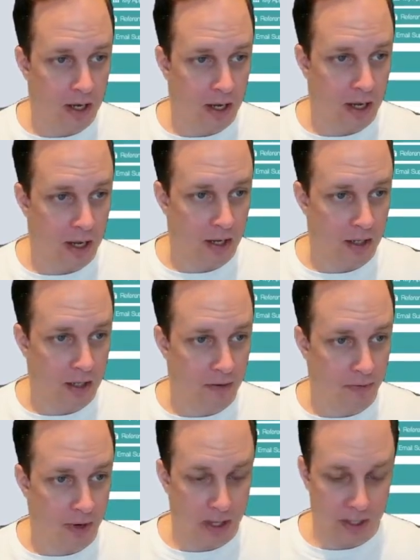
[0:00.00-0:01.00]
And
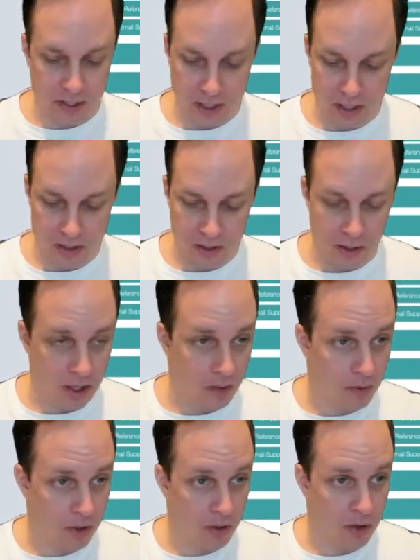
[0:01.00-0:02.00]
if I change the
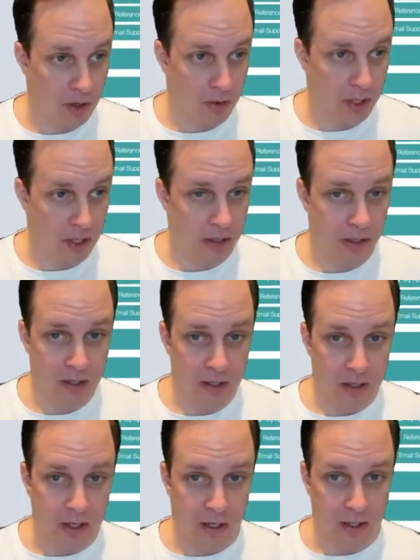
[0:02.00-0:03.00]
numbers around here,
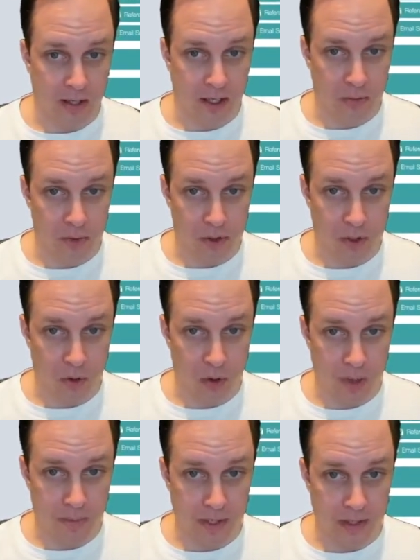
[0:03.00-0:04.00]
that will show
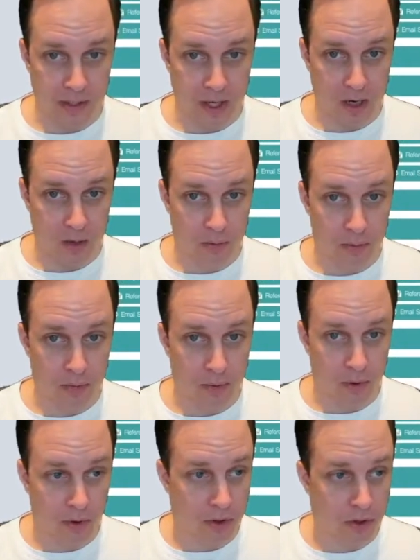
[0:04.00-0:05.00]
up in the output
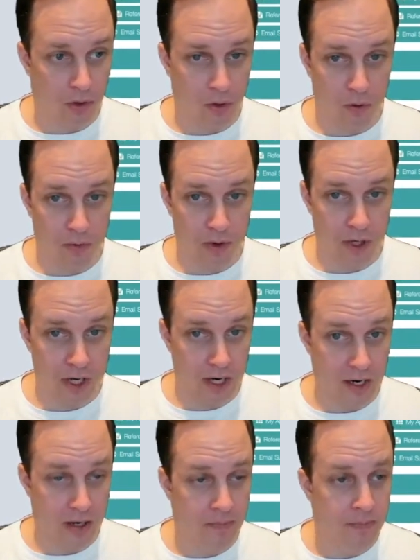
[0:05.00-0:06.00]
box over
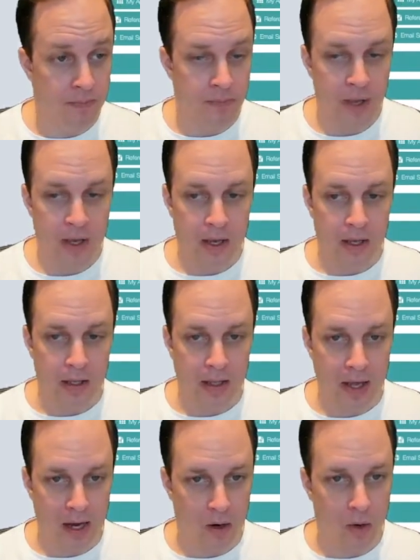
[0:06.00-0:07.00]
here.
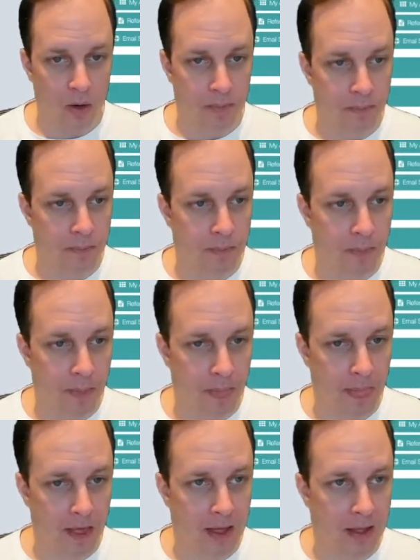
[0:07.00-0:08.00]
Now,
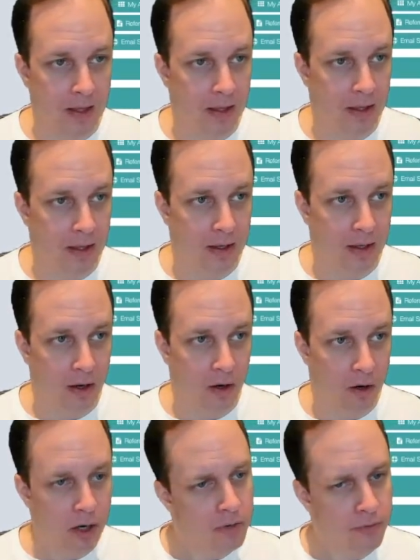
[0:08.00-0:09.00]
there
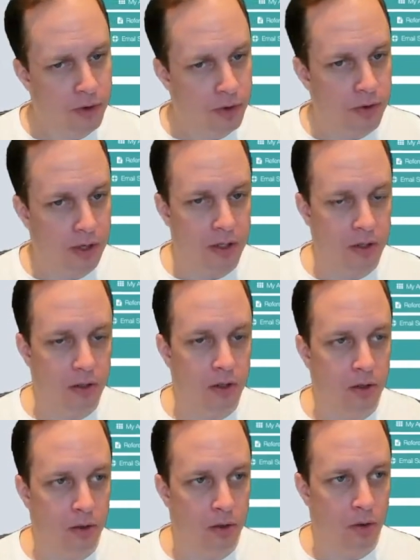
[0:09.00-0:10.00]
are a few things you
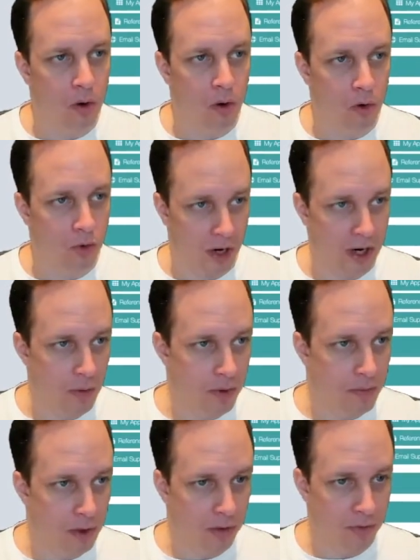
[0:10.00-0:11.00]
can do already with
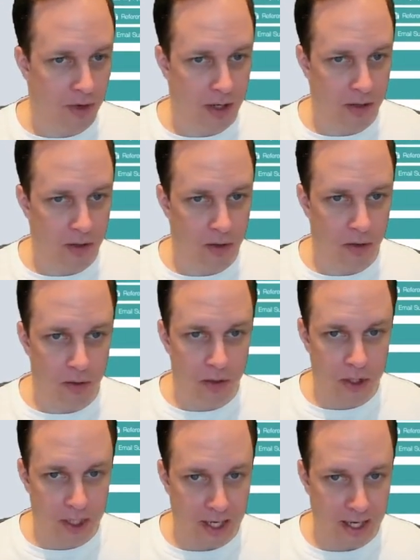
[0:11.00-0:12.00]
Molnify to
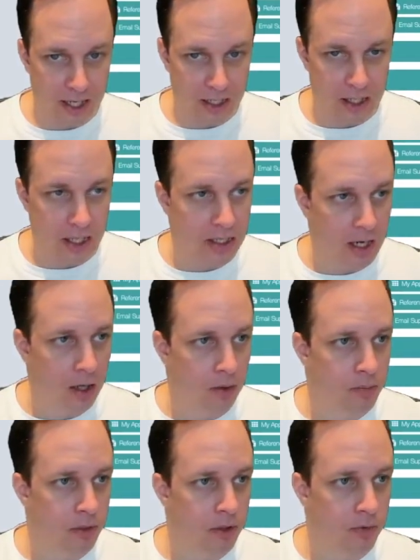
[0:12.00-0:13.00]
change these
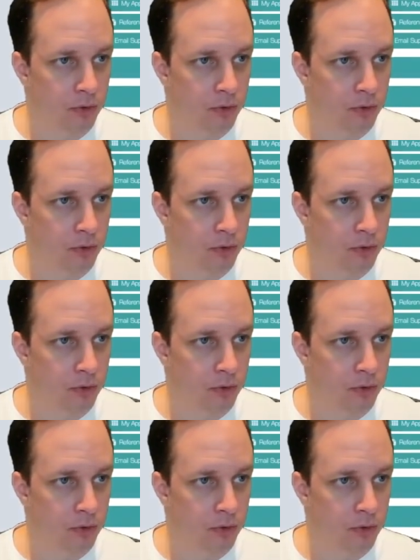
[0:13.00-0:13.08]
outputs.